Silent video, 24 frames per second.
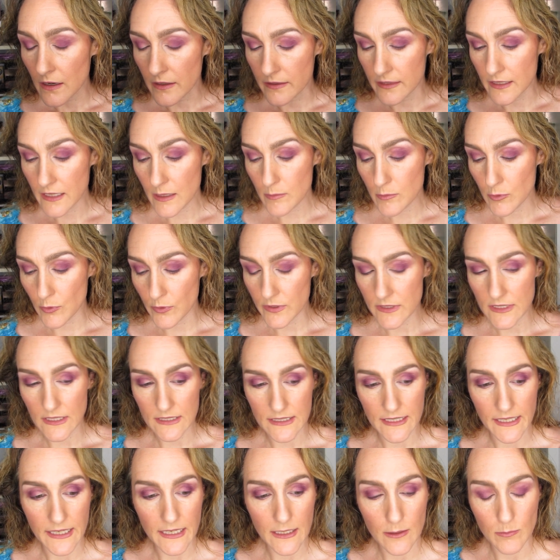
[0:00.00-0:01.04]
I'm going to
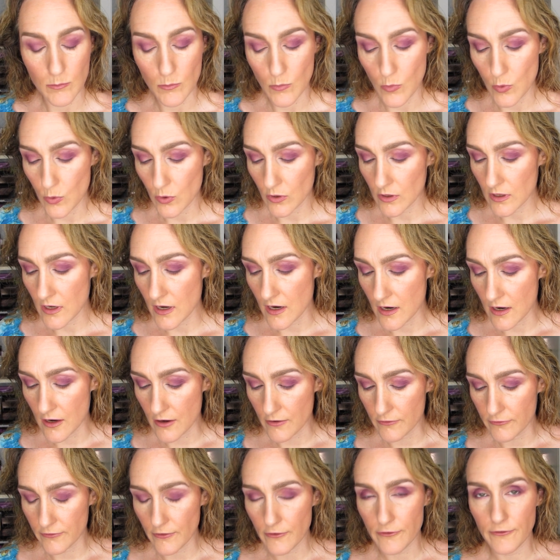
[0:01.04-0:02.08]
take more
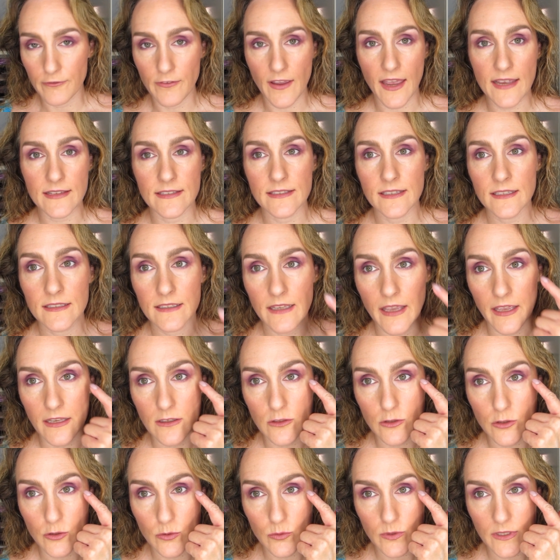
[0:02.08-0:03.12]
of facet
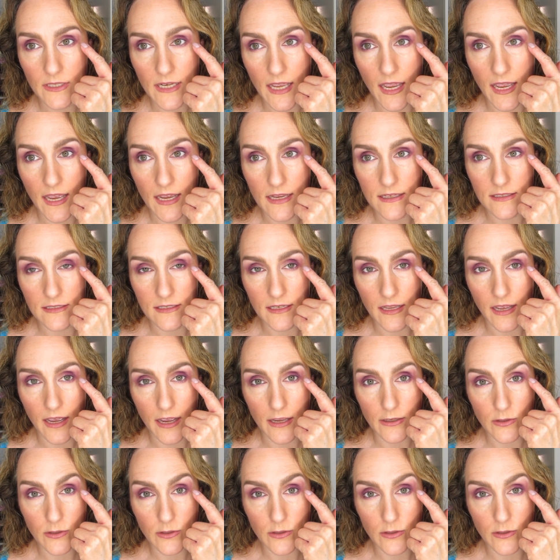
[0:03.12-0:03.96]
and do it as